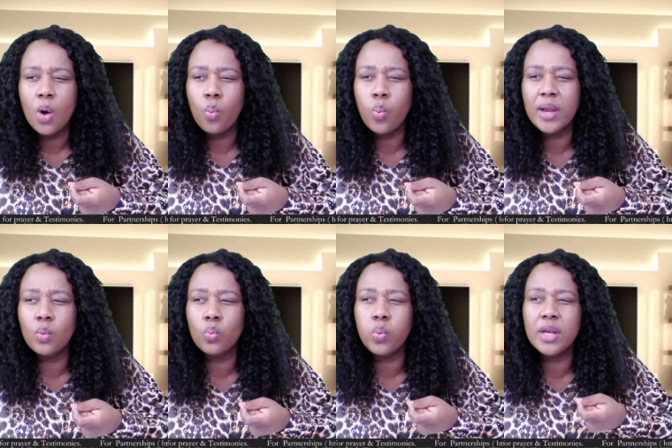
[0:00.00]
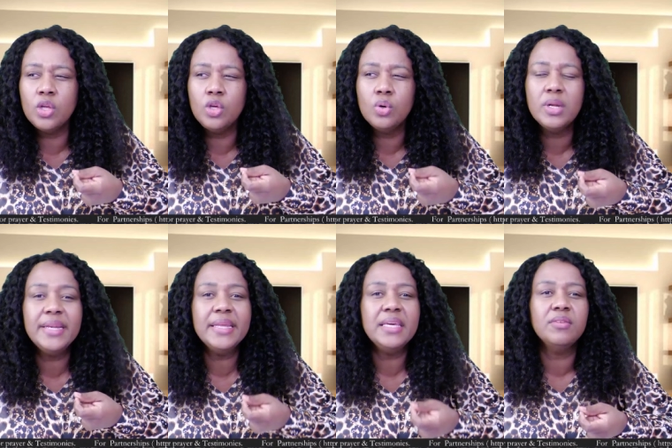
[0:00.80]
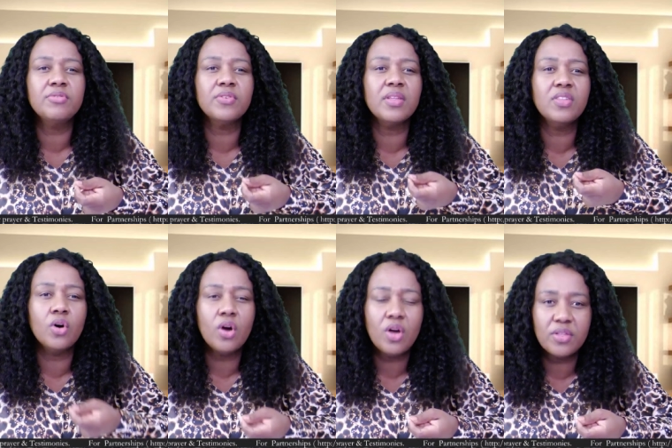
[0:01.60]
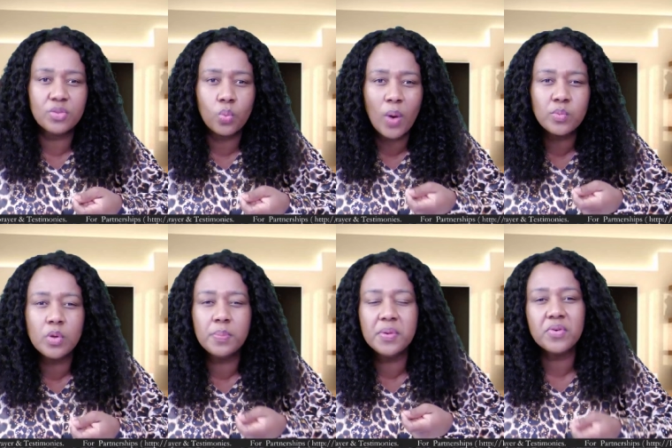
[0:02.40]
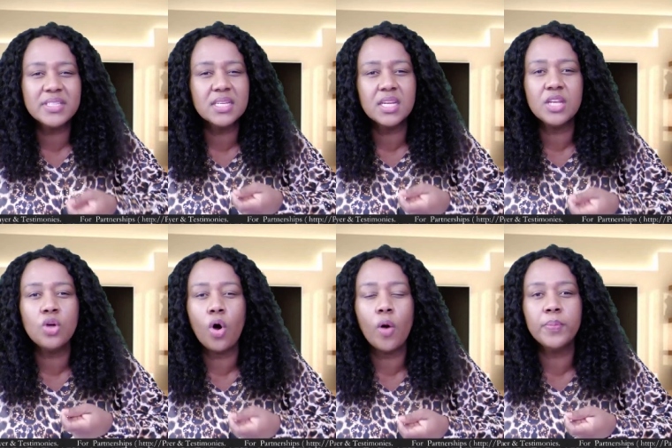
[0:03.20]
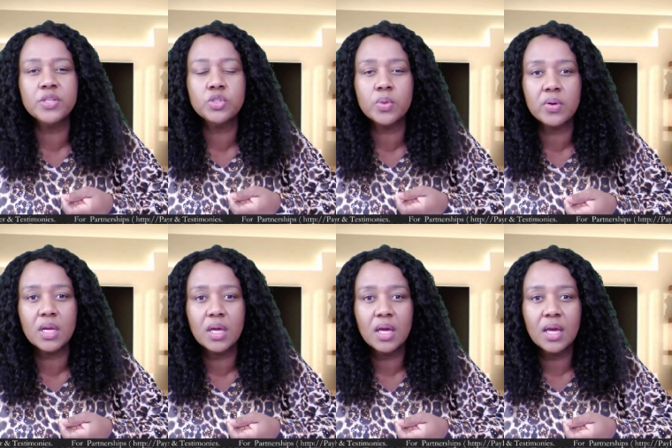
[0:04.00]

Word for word: when when you leave the earth, what will be written in your obituary